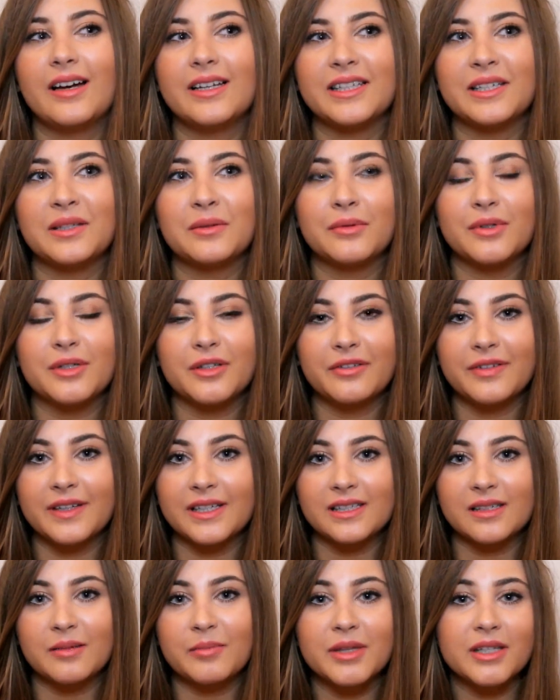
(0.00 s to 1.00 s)
I didn't want to
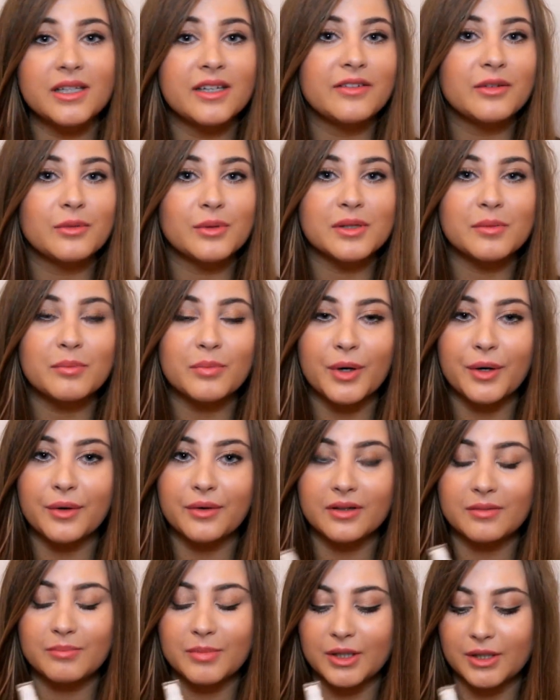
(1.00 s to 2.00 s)
fix something if it wasn't
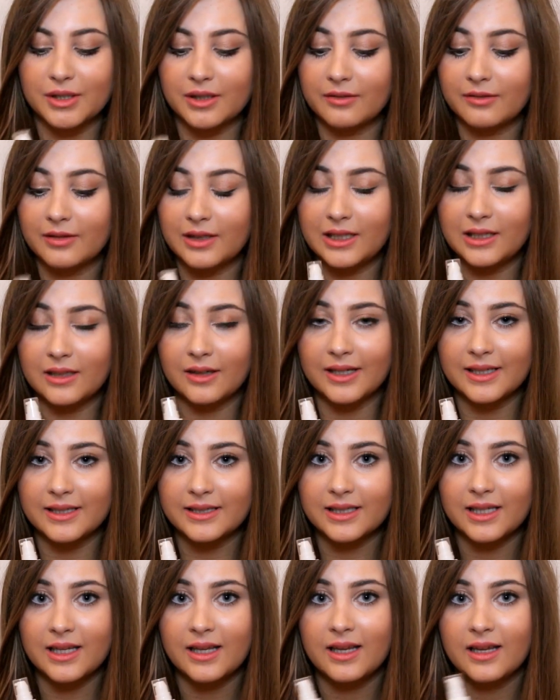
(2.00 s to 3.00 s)
broken because I really
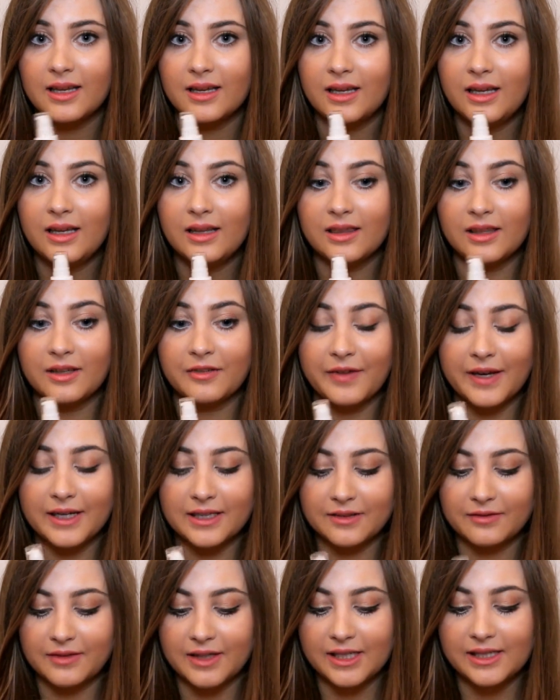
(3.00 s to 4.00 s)
liked the
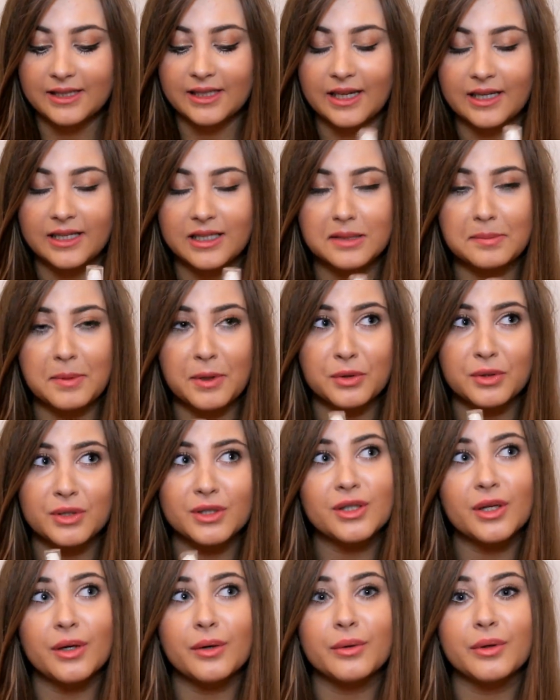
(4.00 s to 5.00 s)
effect of this, and it smells
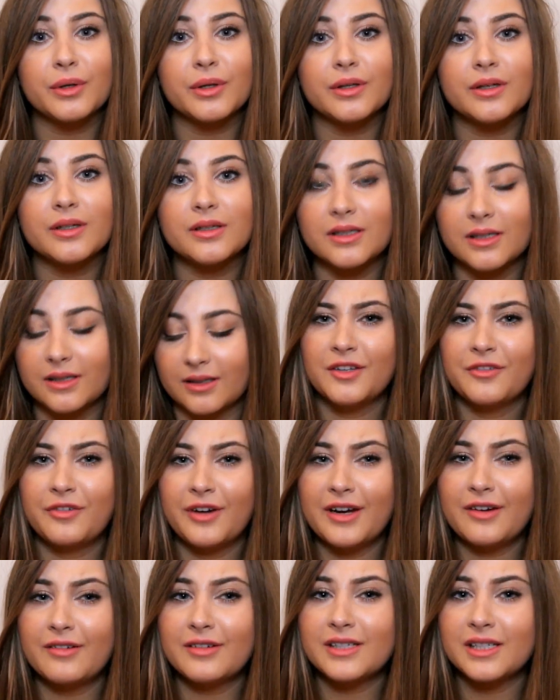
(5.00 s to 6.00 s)
so good. The
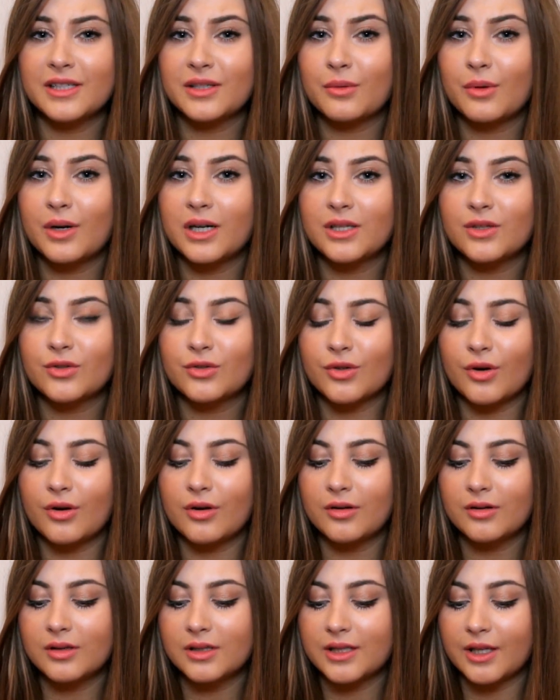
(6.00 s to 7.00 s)
fragrance is quite
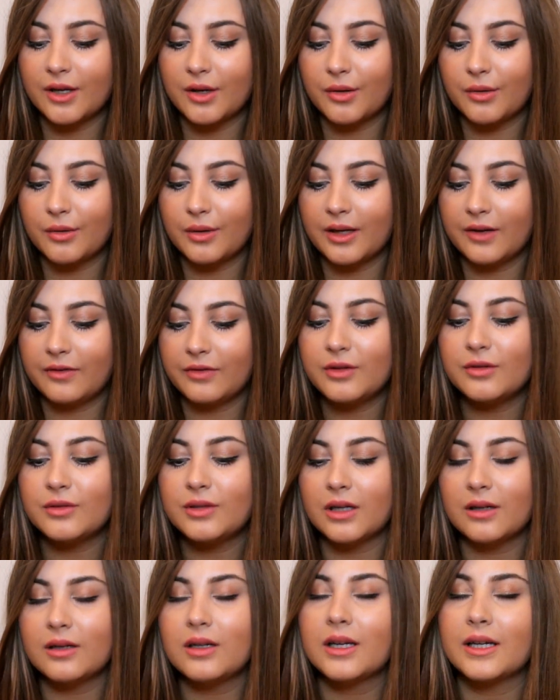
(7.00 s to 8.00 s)
strong, so if you
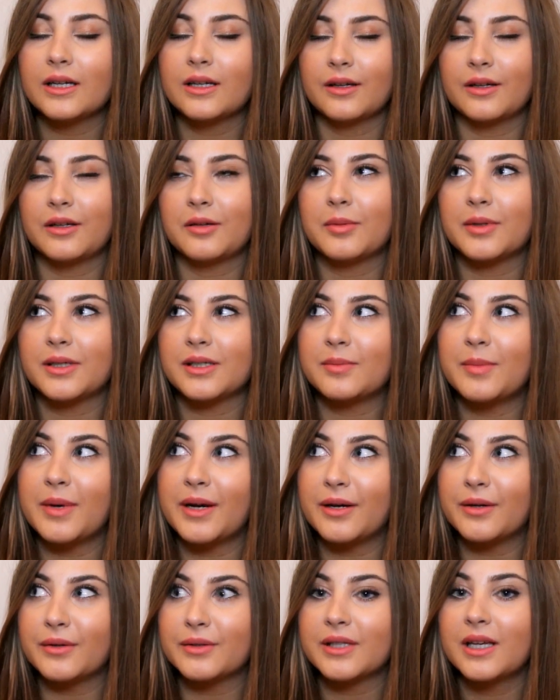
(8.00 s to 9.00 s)
don't like cocoa butter
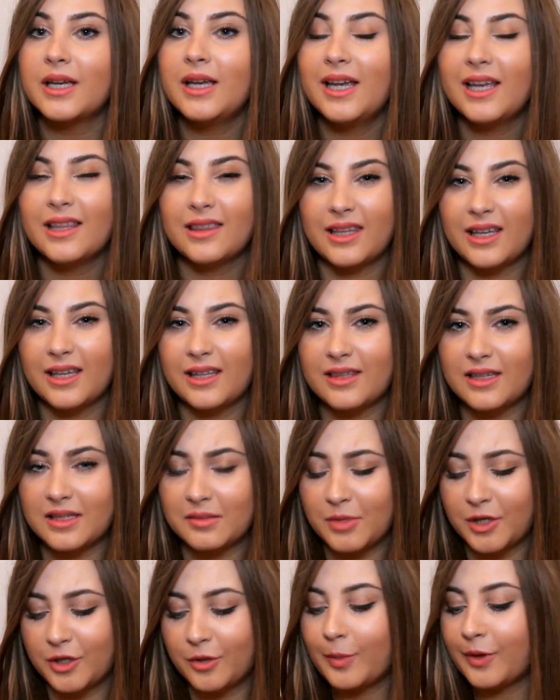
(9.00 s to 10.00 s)
smells then
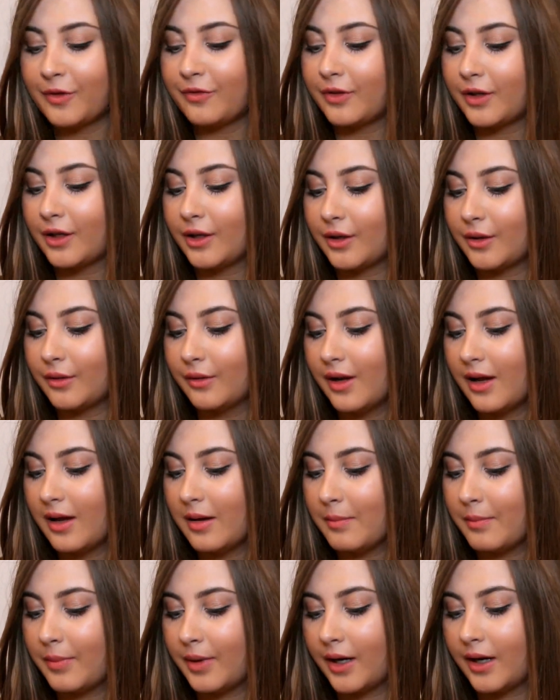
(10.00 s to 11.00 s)
this might not be for you,
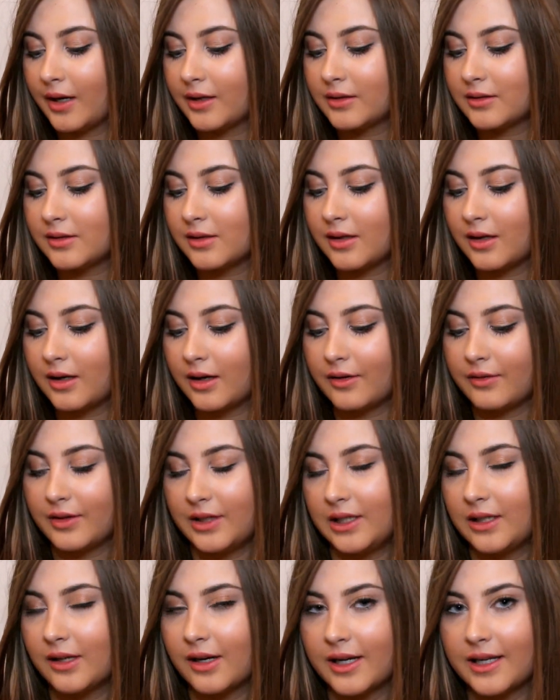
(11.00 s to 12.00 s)
but I
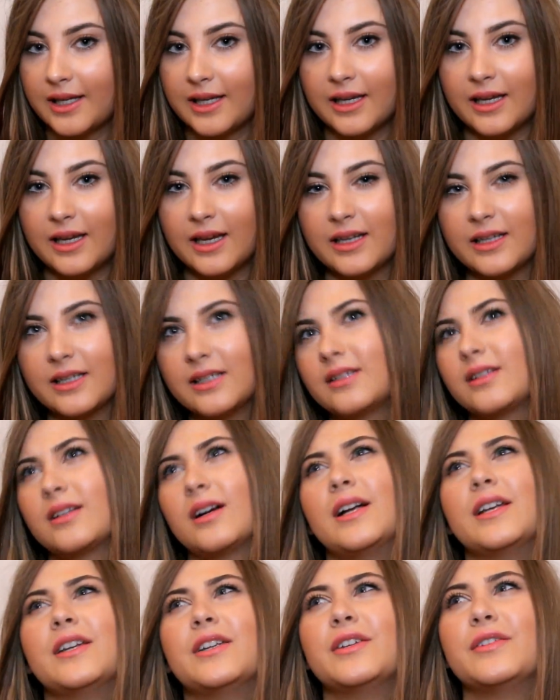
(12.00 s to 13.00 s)
really like it, and it's
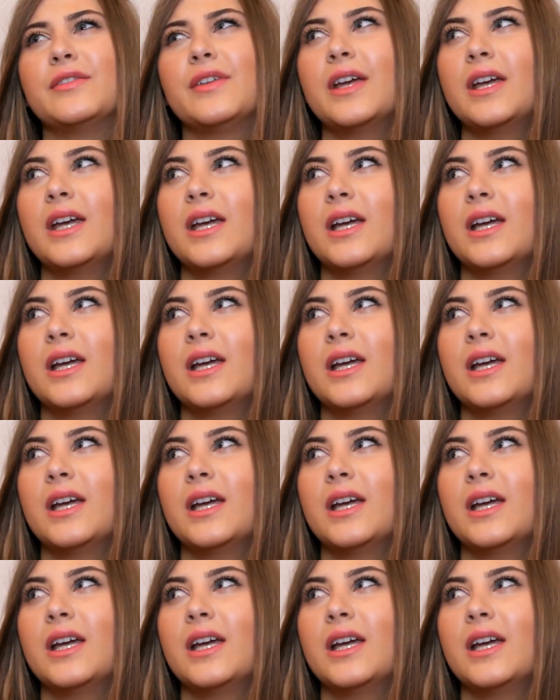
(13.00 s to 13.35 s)
kind of